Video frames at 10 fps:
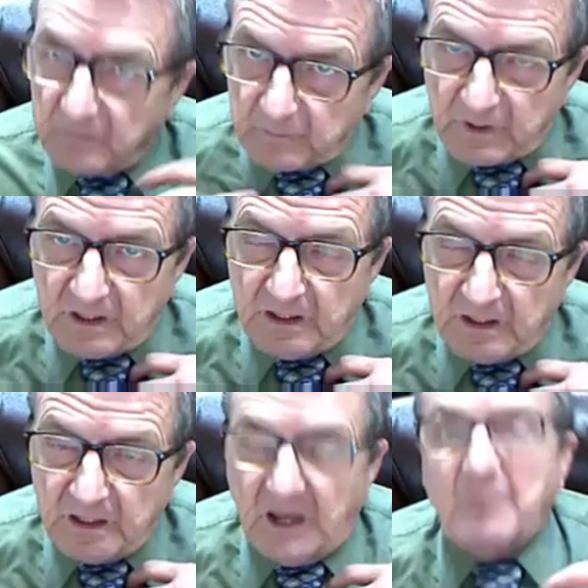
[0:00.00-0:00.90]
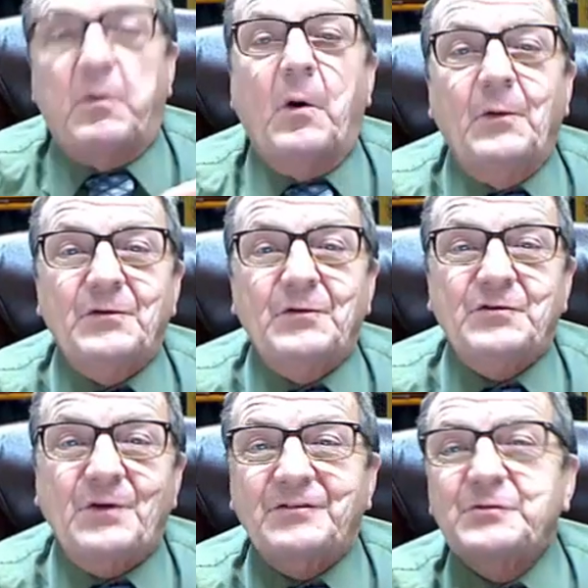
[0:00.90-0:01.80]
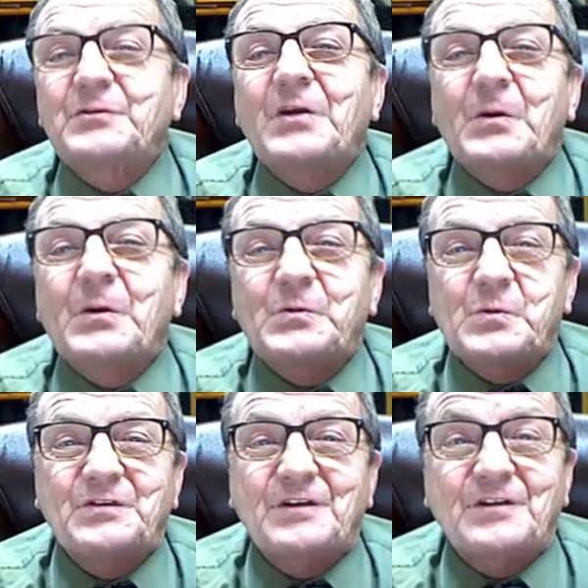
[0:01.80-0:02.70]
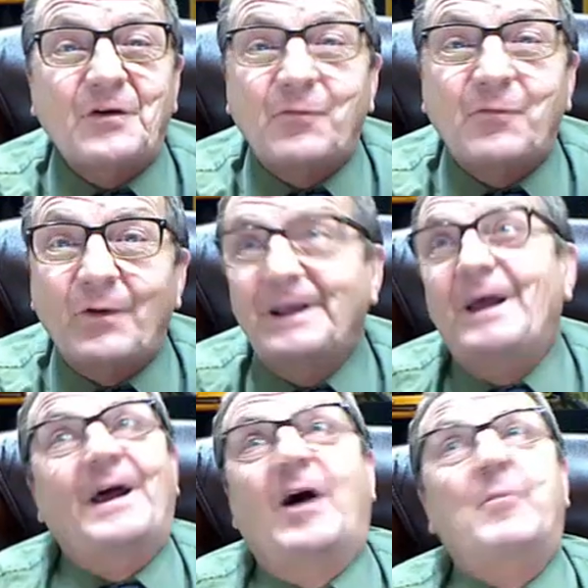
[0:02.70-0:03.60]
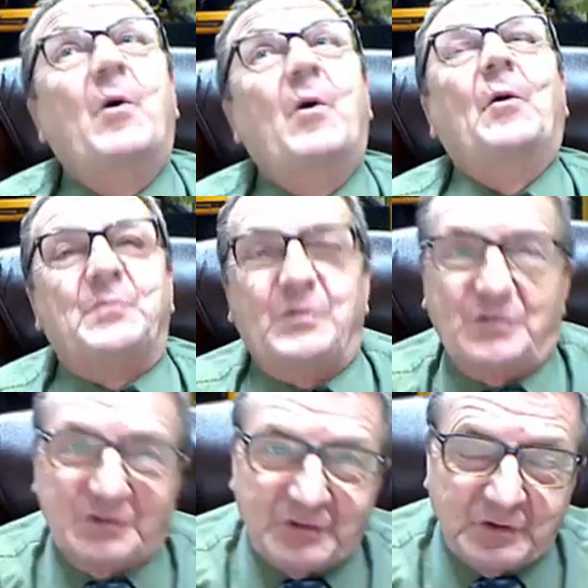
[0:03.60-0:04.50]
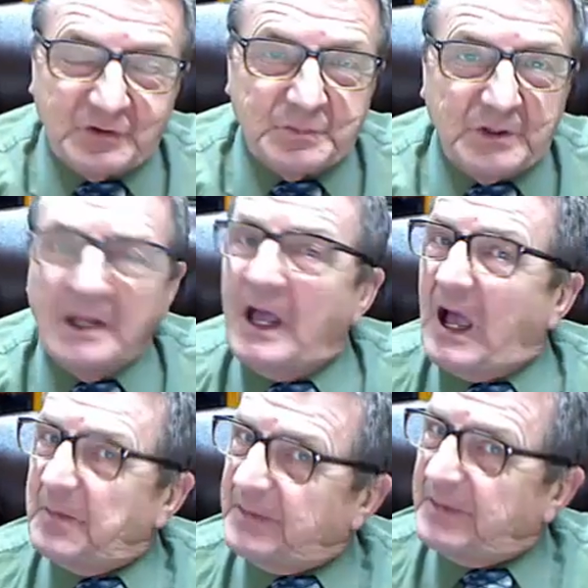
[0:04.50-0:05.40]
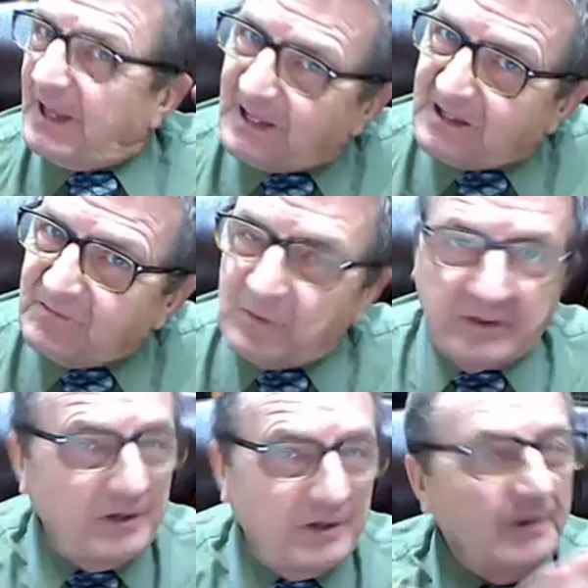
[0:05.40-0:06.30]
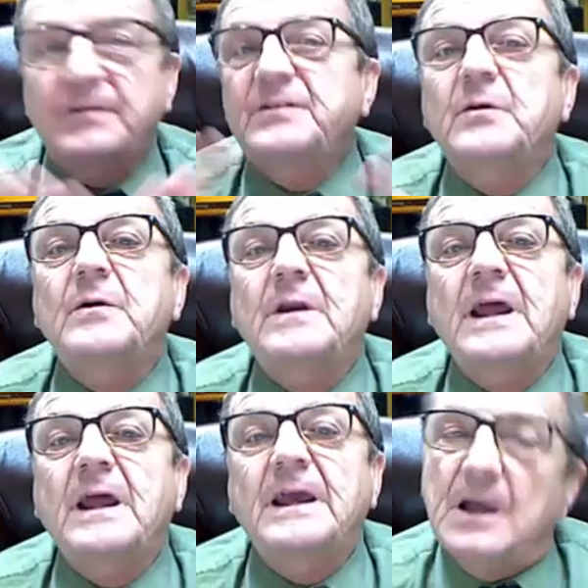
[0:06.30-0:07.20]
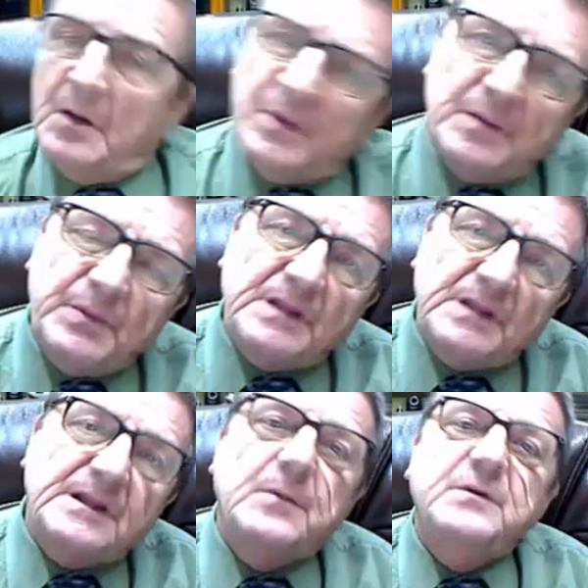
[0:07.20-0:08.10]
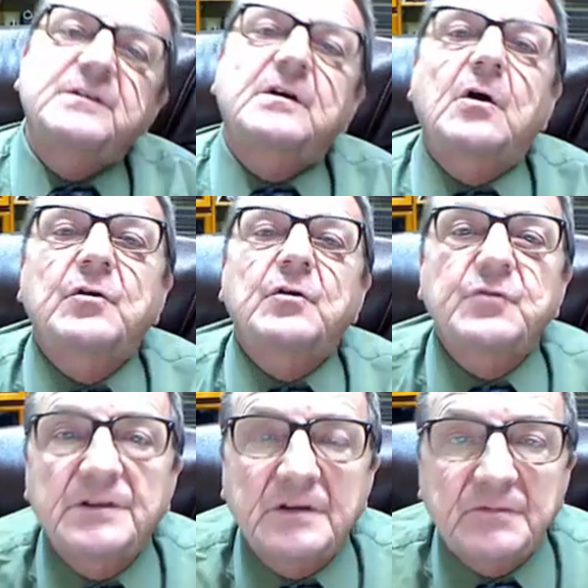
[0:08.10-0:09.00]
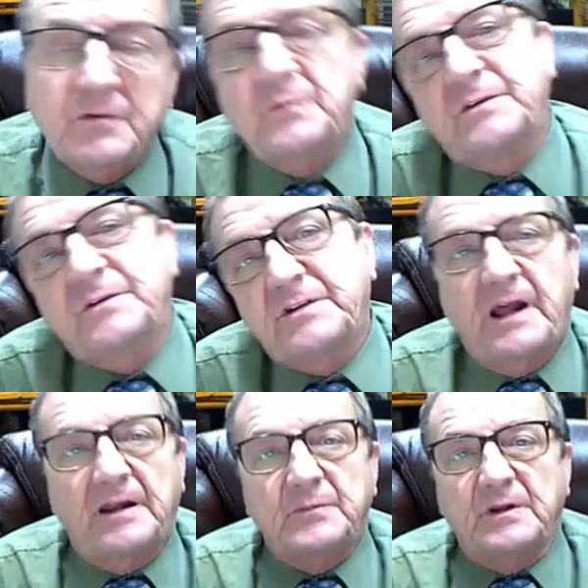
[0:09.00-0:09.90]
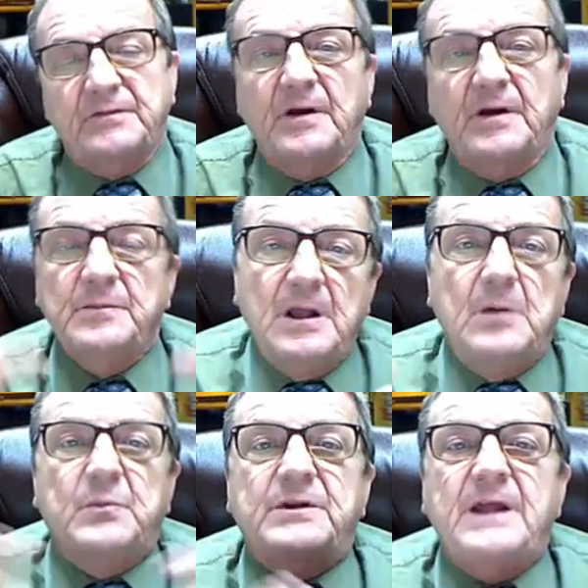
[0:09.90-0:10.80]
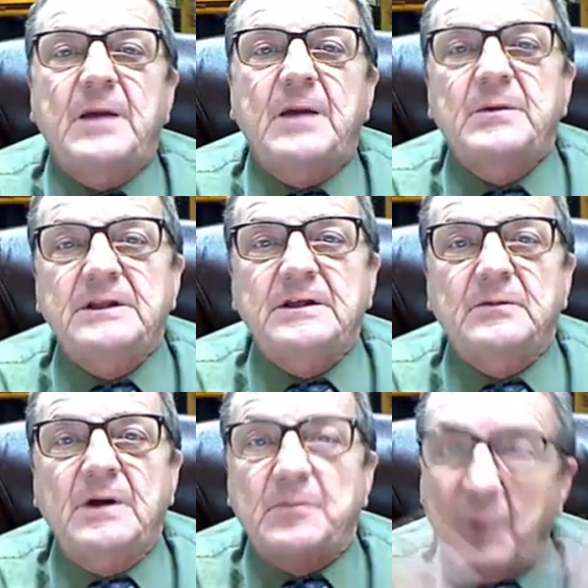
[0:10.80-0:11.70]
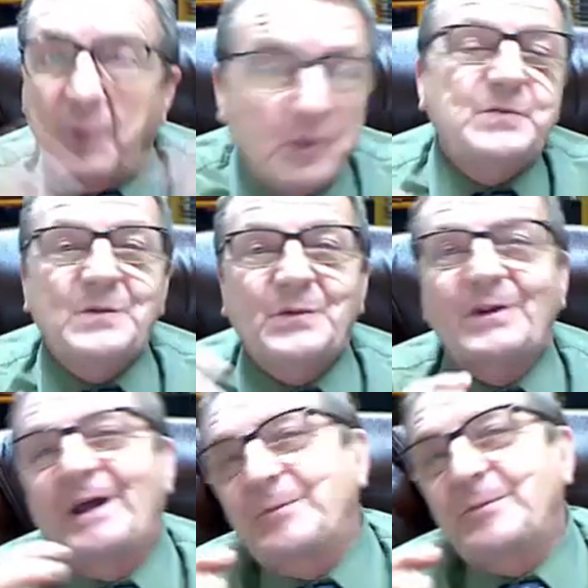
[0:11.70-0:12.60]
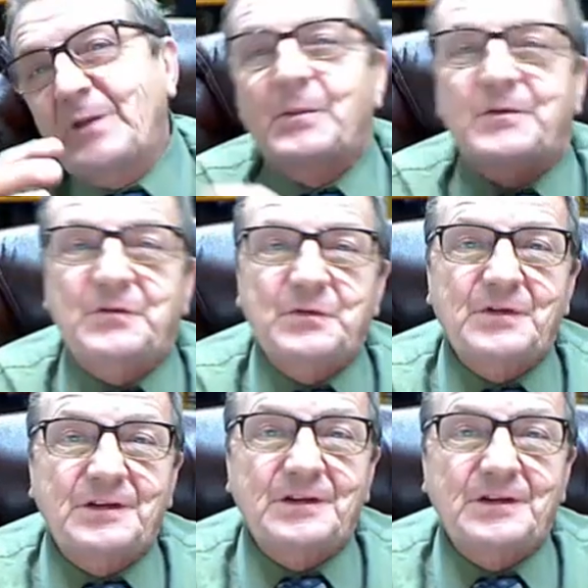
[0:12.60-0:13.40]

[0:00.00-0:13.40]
Me, I'm Polish, so I have certain characteristics of what a Polish person should be. I'm not like everyone. None of us are alike. But I picked that up because the culture has influence on me. If I'm predominantly around Polish people, I pick up certain things.